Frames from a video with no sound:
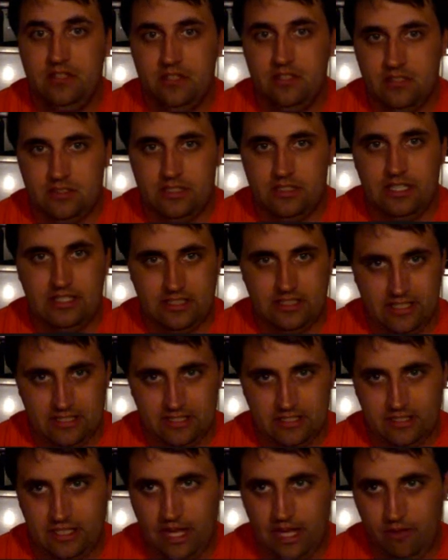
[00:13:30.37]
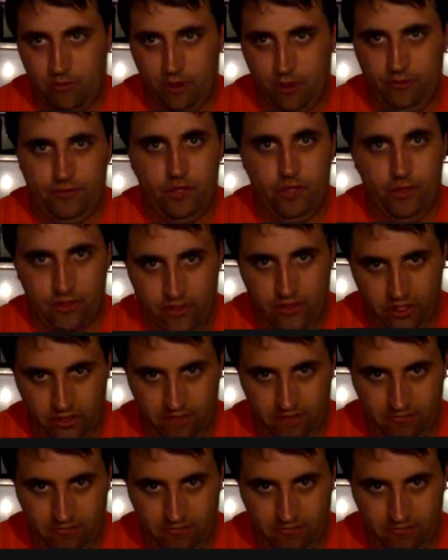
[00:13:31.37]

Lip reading: sings his cover of Hooked on a